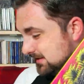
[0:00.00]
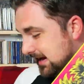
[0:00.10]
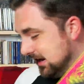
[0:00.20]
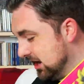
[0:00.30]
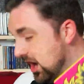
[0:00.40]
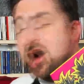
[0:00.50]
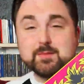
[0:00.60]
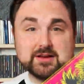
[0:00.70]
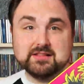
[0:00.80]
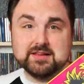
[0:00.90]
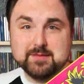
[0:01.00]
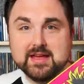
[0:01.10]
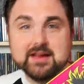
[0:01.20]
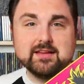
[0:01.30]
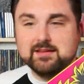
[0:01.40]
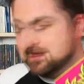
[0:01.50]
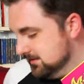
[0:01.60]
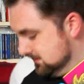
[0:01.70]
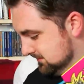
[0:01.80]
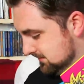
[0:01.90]
like comically big.
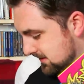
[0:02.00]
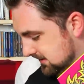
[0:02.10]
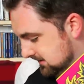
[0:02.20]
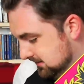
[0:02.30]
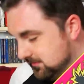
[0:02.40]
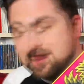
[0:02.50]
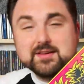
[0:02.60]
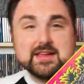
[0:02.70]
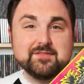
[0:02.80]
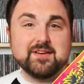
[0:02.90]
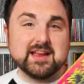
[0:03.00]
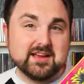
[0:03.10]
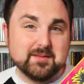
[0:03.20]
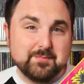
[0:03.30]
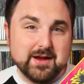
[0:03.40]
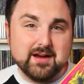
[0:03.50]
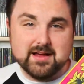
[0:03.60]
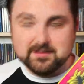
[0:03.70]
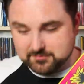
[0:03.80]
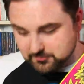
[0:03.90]
Like, if I can compare
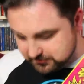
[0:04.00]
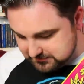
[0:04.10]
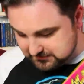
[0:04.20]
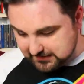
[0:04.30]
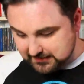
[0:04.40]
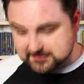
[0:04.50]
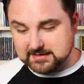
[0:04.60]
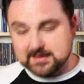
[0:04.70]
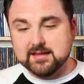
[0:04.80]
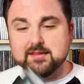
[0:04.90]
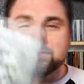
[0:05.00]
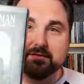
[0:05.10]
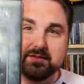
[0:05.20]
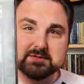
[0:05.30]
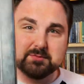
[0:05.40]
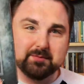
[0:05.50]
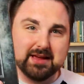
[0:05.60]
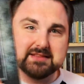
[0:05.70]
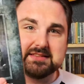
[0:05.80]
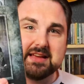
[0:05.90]
it, of course, like, say, the Invisible
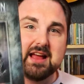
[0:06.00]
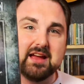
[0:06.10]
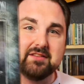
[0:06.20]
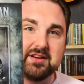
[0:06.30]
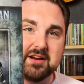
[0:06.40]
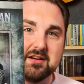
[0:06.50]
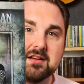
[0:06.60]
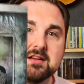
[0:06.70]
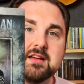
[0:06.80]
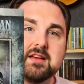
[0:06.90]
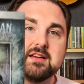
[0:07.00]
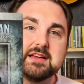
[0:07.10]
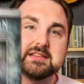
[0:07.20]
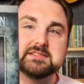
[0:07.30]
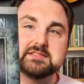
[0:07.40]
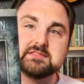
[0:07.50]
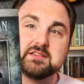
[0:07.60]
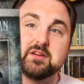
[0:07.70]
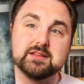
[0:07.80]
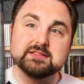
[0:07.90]
Man set I have here, it's
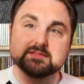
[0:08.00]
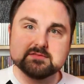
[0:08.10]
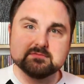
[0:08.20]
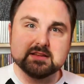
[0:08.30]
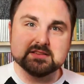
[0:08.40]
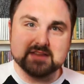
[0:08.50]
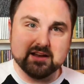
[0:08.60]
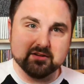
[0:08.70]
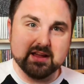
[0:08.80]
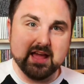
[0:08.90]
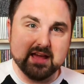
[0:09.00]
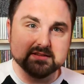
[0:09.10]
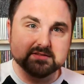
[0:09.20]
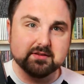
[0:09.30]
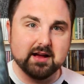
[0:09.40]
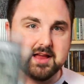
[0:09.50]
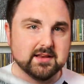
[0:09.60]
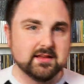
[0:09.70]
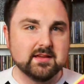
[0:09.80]
a standard case, right?